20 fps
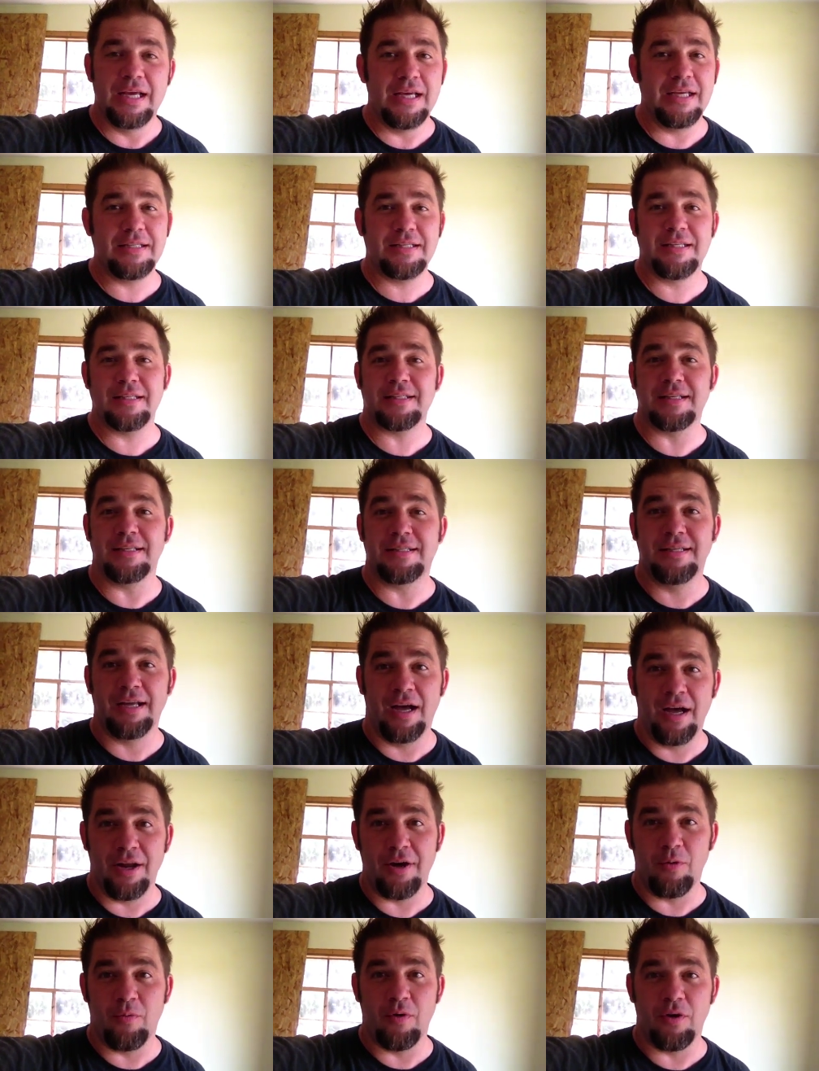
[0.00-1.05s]
It's just a
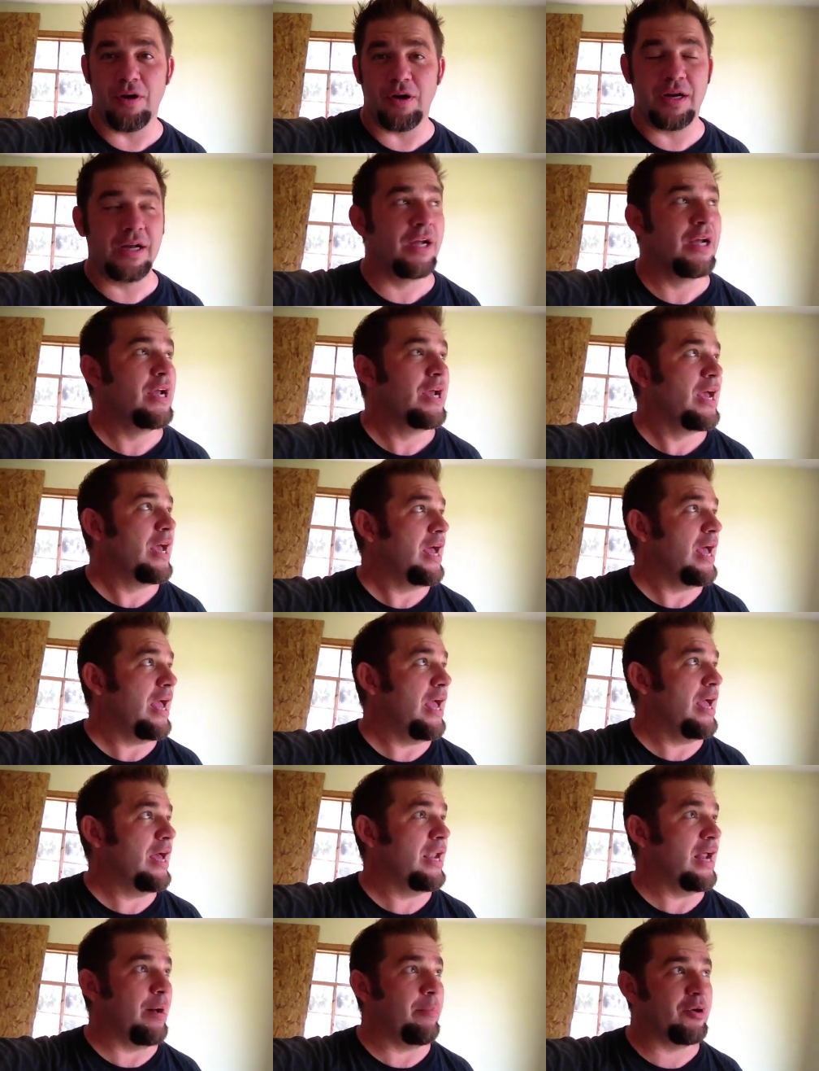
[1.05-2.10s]
ton of work,
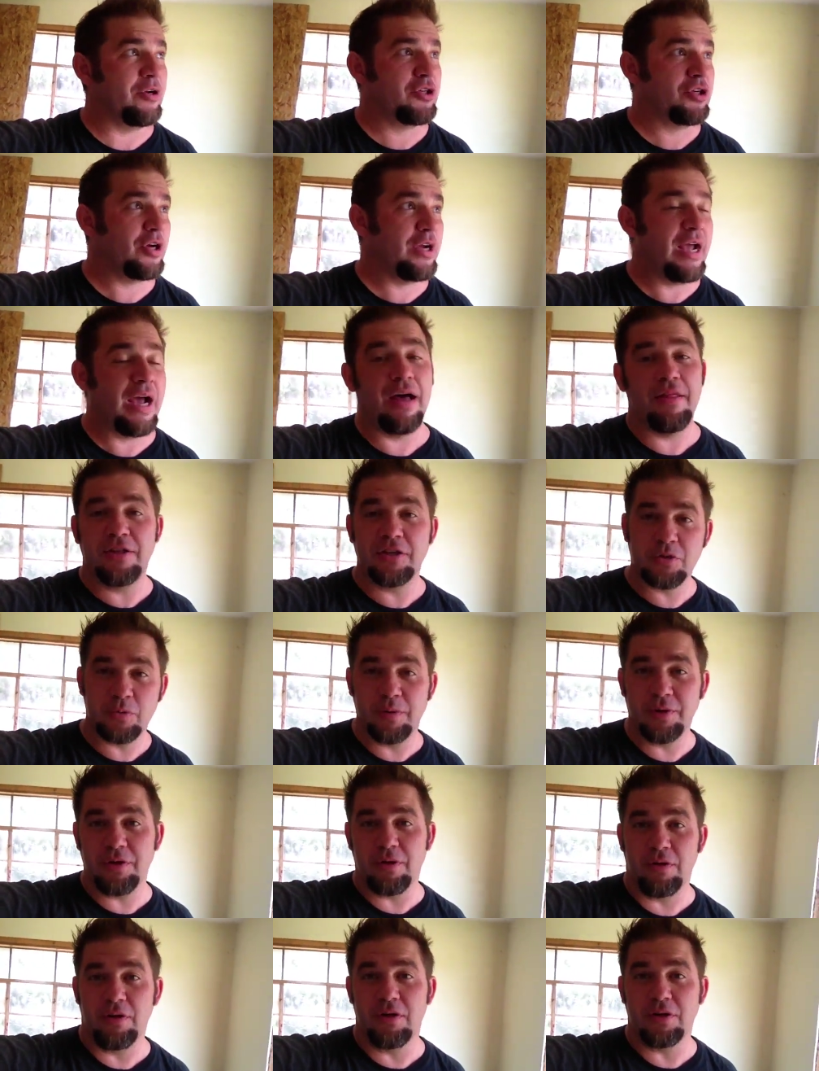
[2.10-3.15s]
and I'm going to show you how this
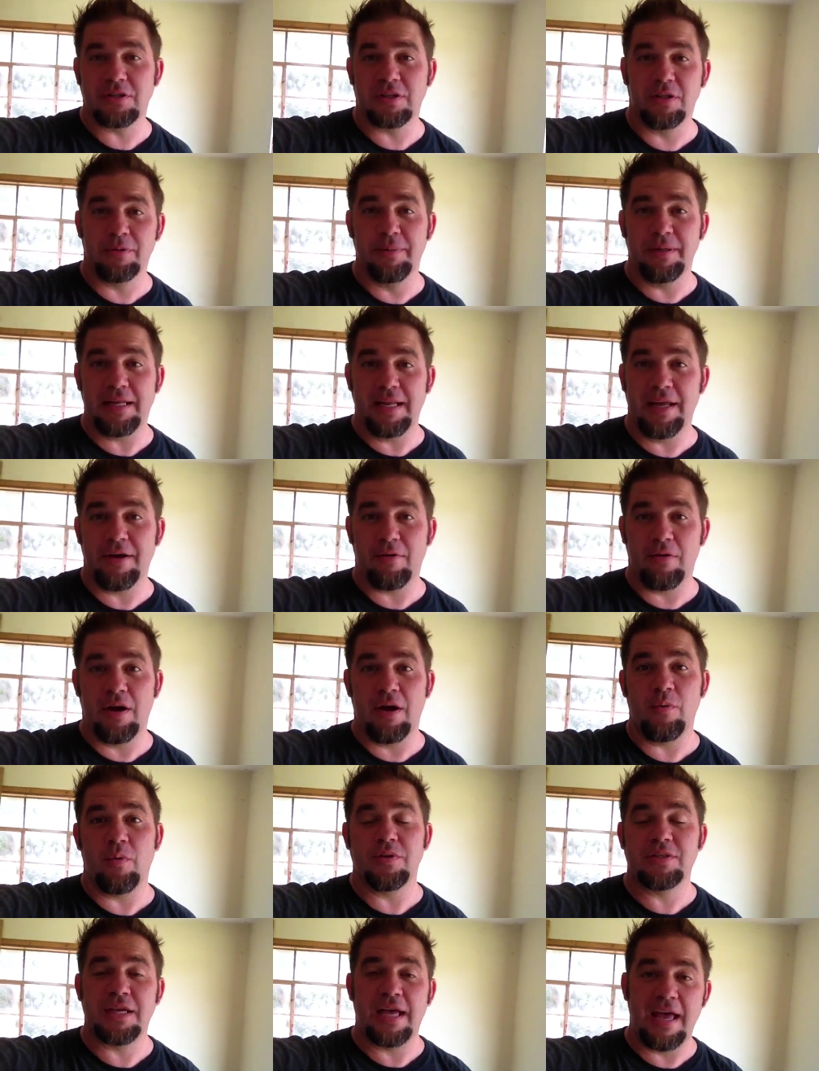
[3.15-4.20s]
window looks a little bit later
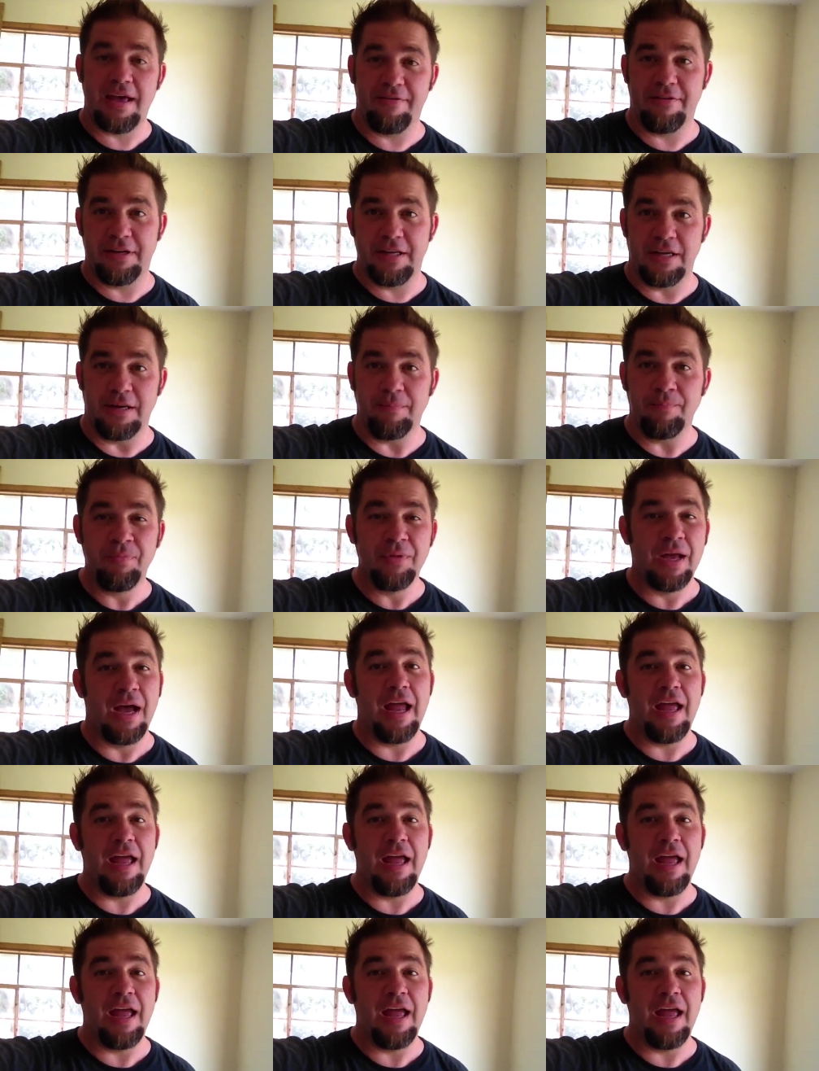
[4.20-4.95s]
on once I have it in.